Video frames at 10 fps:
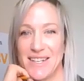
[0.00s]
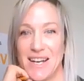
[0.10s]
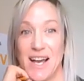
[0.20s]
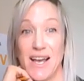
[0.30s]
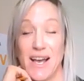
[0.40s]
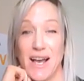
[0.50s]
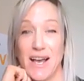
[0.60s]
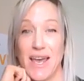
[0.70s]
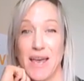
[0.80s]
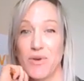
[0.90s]
I
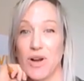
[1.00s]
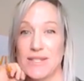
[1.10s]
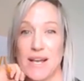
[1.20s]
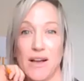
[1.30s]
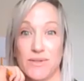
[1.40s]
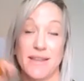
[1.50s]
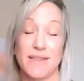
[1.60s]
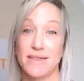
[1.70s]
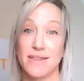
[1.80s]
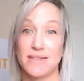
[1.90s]
came across. I was like,
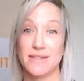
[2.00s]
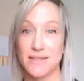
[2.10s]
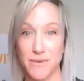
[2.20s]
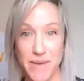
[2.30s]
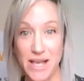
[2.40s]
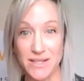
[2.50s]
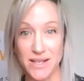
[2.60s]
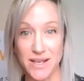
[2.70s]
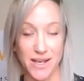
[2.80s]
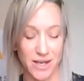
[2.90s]
this is
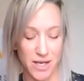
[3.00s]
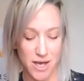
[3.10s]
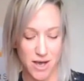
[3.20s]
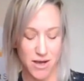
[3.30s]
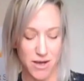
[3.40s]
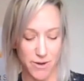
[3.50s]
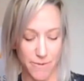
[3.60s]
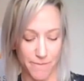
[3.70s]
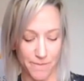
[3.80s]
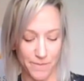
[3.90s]
amazing.
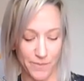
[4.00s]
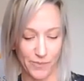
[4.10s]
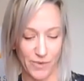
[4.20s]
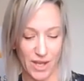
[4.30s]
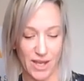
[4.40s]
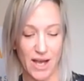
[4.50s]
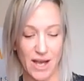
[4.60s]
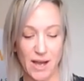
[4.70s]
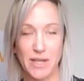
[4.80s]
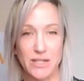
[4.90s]
Yeah,
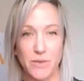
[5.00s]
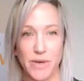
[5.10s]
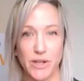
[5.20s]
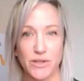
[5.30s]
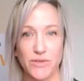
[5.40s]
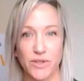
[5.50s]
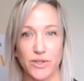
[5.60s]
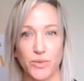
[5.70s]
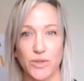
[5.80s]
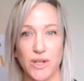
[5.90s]
I mean, so many useful
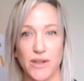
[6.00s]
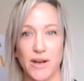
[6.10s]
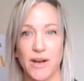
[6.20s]
tools on there.